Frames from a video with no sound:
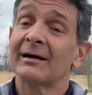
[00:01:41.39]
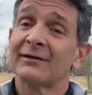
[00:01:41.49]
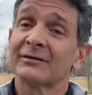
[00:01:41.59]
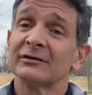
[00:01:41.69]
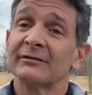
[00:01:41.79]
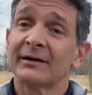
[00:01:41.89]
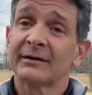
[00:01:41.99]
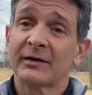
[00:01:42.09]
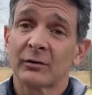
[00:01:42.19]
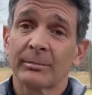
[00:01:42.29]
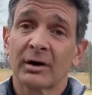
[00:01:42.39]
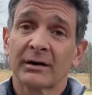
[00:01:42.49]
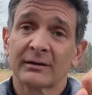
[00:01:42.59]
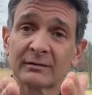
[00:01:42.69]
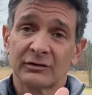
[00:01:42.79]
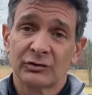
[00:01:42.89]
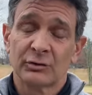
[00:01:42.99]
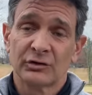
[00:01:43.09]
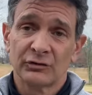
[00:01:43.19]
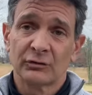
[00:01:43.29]
I've actually found another product that you
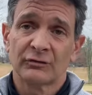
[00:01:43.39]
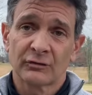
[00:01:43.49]
can use